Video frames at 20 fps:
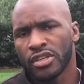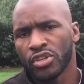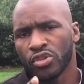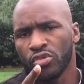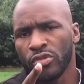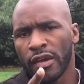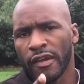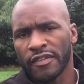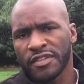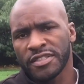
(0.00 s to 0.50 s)

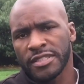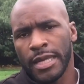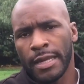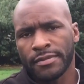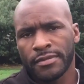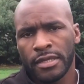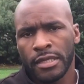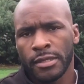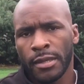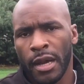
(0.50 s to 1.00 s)
You have
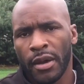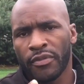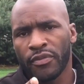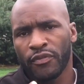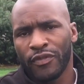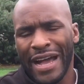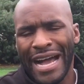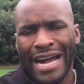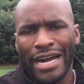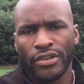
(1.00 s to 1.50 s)
something of
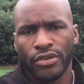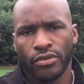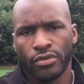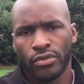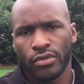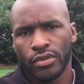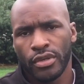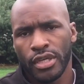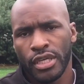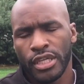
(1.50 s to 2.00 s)
value
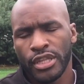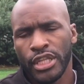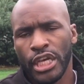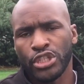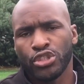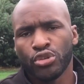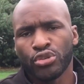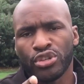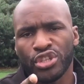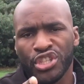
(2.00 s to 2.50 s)

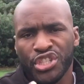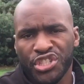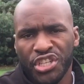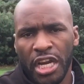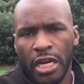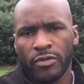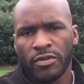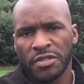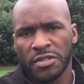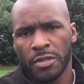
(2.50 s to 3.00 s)
that you can
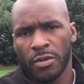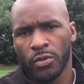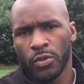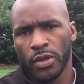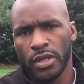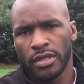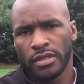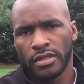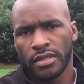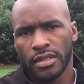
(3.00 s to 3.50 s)
share with
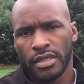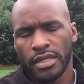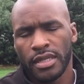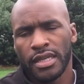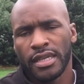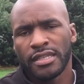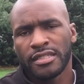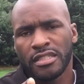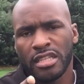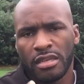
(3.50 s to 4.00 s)
someone
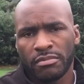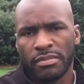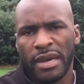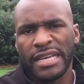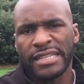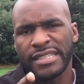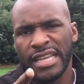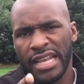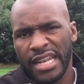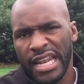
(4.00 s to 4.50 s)
to
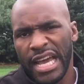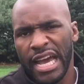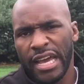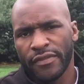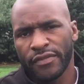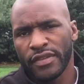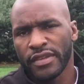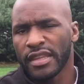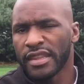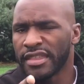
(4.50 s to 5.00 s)
make their
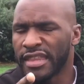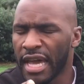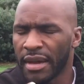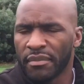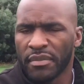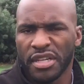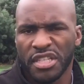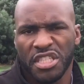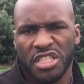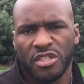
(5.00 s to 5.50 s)
life that
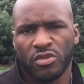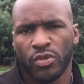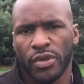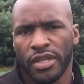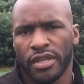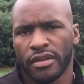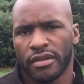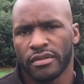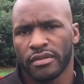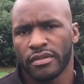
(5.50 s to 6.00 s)
much
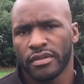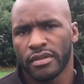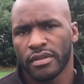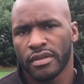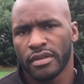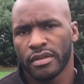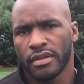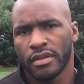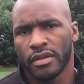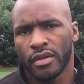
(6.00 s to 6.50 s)
sweeter.
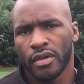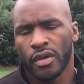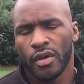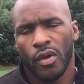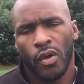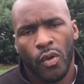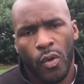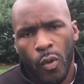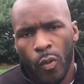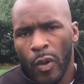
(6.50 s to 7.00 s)

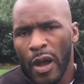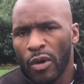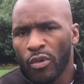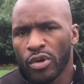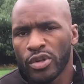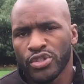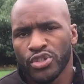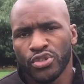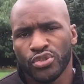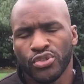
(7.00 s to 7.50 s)
Why
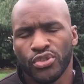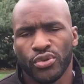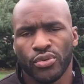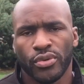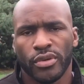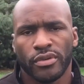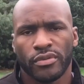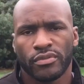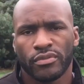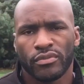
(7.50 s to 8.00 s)
won't you do
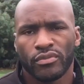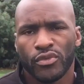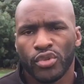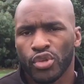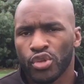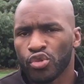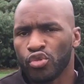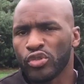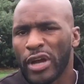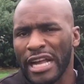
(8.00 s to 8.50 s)
it?
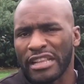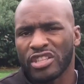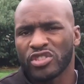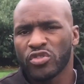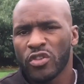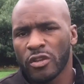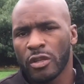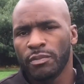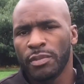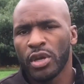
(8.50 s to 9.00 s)
You got the
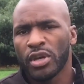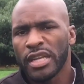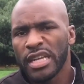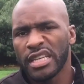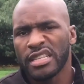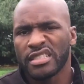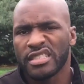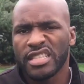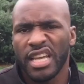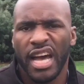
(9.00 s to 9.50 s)
strength to be on the
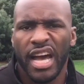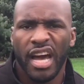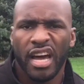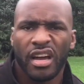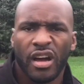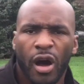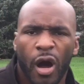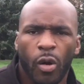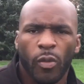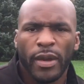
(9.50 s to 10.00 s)
inside.
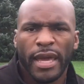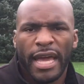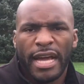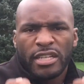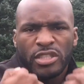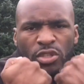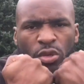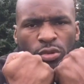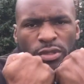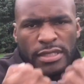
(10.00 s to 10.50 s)
All we
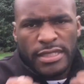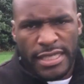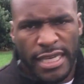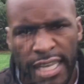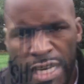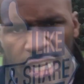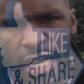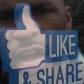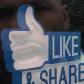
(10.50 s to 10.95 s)
gotta do is get it.